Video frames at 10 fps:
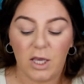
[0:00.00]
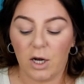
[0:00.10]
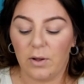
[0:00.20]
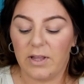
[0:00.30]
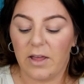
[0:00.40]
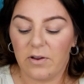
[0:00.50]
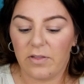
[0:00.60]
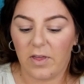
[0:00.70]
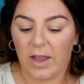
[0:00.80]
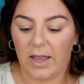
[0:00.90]
You know, and the
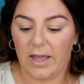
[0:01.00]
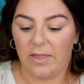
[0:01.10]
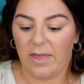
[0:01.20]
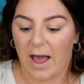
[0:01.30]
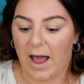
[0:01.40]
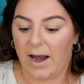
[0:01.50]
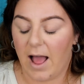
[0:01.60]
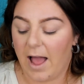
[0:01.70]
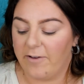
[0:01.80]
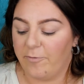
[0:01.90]
other thing
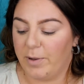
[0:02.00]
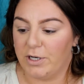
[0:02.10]
that I've